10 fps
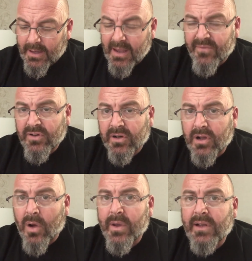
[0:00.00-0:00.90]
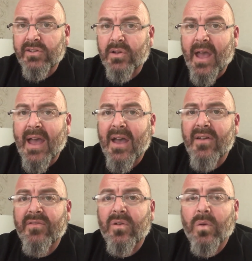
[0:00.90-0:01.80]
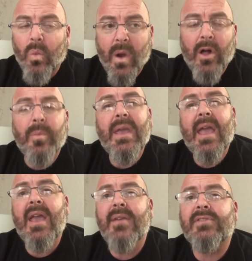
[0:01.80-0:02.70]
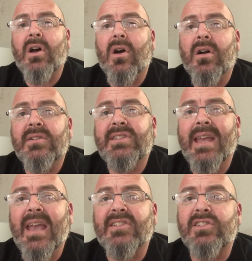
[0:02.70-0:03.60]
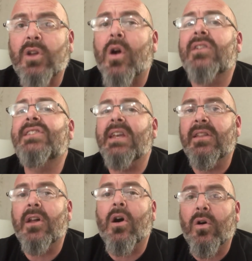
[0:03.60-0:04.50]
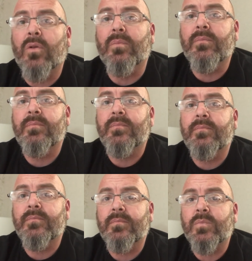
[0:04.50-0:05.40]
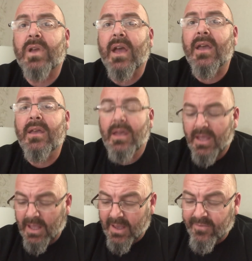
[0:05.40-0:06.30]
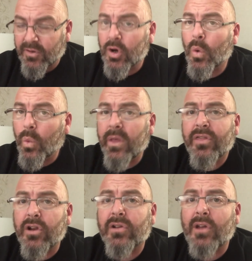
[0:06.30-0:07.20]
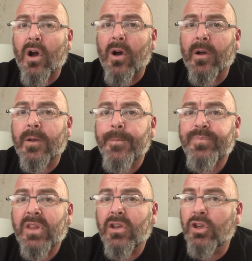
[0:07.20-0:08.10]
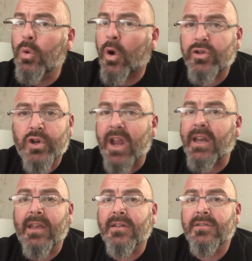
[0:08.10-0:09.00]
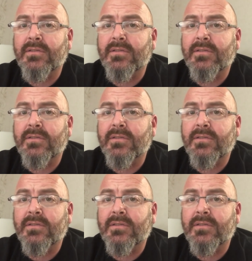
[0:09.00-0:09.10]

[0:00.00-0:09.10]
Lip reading: If you're going to have well-behaved dogs, it starts in the home, okay? If you're with your dog, you are training.